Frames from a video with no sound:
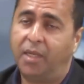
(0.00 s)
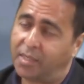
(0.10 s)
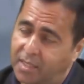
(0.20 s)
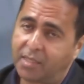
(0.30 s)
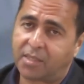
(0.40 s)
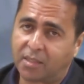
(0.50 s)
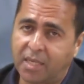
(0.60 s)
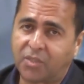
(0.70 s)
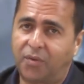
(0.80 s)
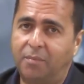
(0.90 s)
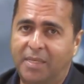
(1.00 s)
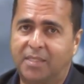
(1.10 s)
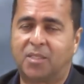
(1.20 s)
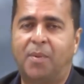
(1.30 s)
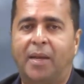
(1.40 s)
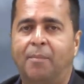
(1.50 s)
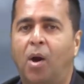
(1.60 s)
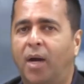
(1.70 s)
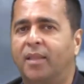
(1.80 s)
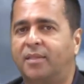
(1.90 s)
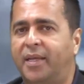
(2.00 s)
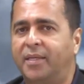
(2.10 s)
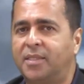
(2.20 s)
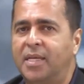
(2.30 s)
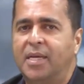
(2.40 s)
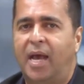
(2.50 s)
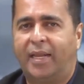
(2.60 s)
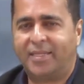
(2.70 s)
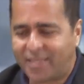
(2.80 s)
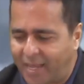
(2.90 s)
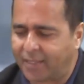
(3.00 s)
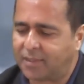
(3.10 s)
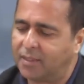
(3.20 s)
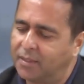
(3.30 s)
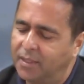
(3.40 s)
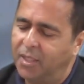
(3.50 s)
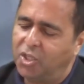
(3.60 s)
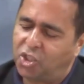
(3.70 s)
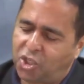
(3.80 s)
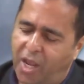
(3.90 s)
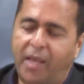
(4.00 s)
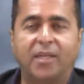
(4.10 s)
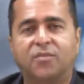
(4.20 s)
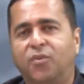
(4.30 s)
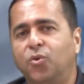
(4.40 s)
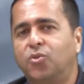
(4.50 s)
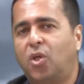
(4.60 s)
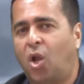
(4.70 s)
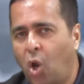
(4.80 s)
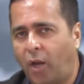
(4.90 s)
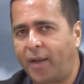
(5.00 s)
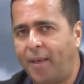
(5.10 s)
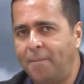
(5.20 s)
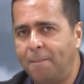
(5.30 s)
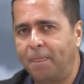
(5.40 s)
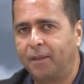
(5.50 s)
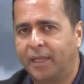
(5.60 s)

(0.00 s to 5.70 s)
He is a successful businessman, among other things, and he's here to share his views on a lot of them.